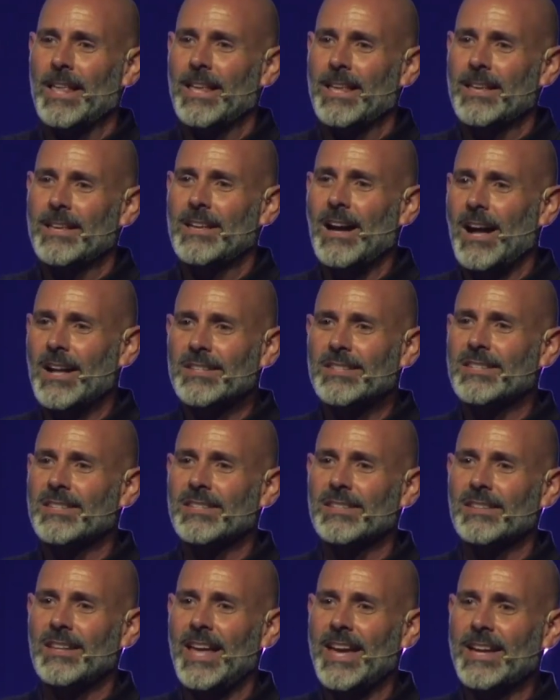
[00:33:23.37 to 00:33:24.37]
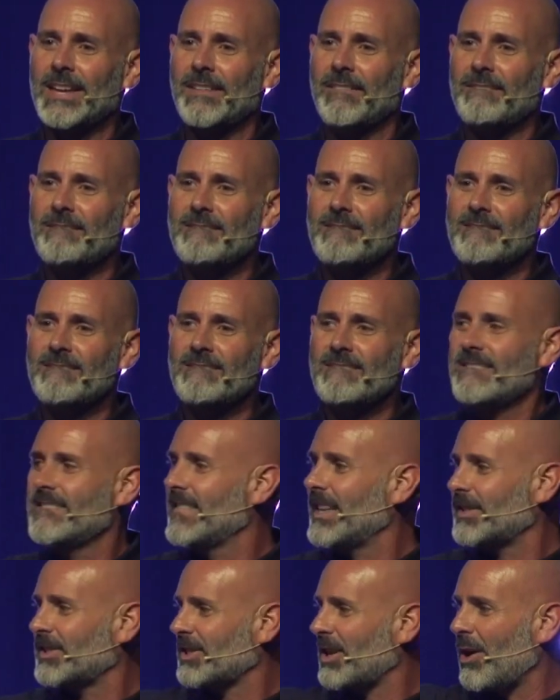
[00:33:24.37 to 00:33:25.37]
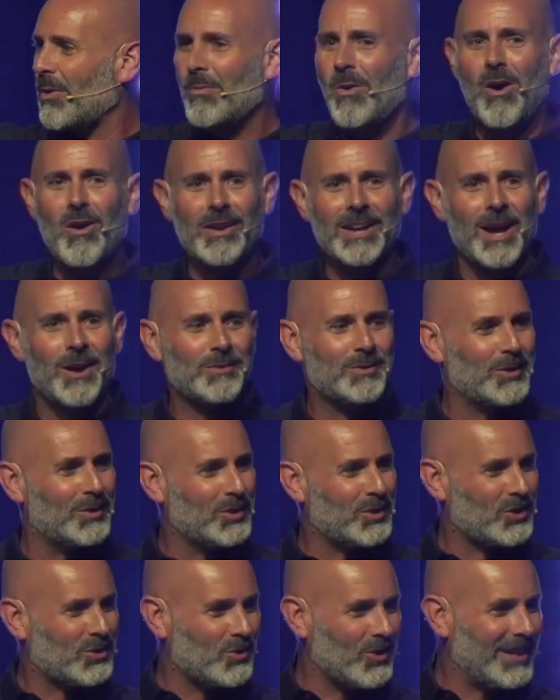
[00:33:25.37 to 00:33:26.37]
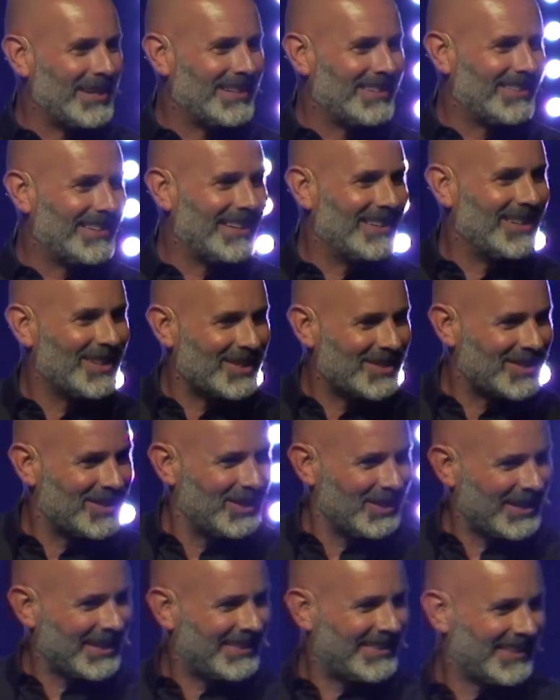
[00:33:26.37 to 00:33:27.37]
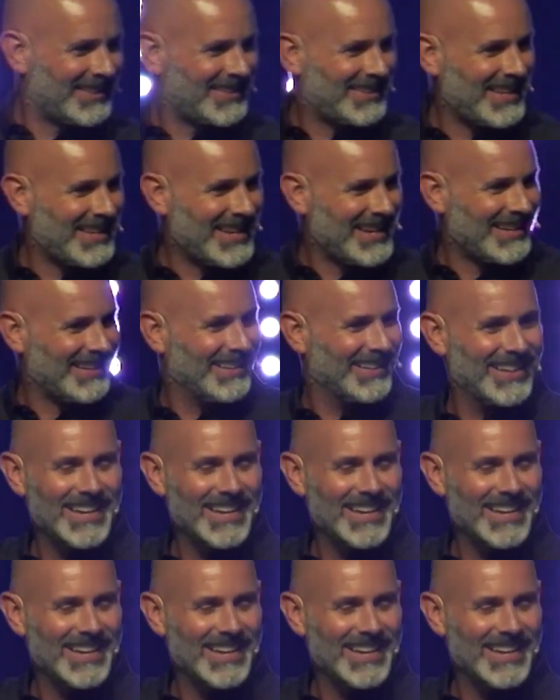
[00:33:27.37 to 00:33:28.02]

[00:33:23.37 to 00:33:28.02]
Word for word: God's like, let's go walk out to the street and let's look at this thing.